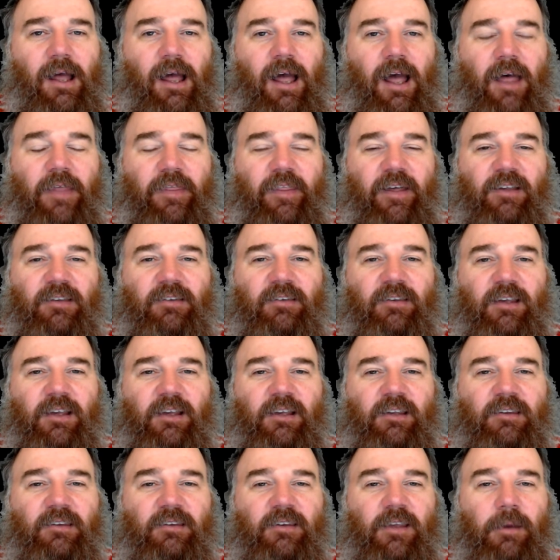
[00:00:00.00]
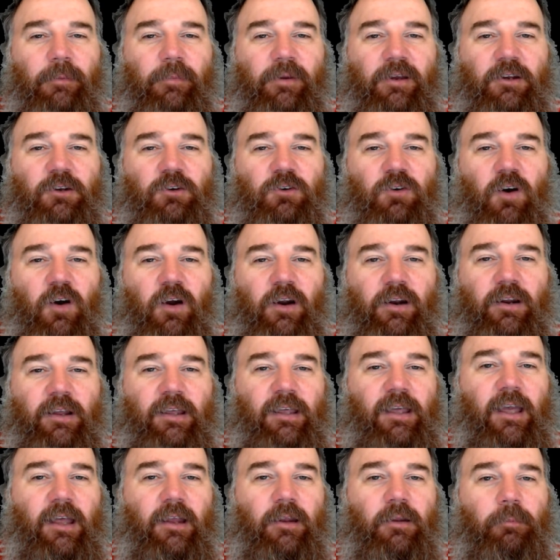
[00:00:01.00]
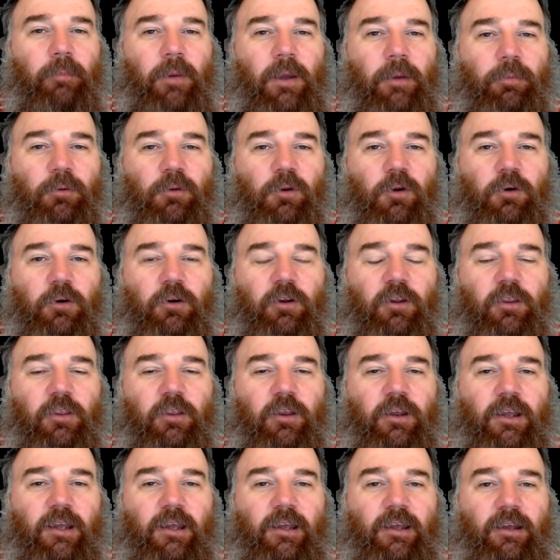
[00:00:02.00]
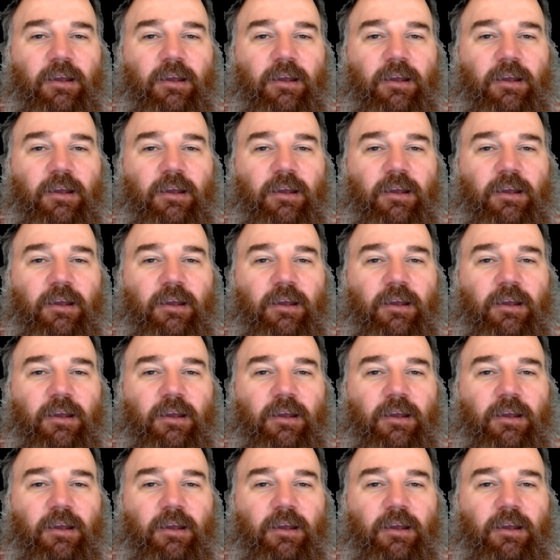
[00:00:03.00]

And they see Semi trying to get people onto the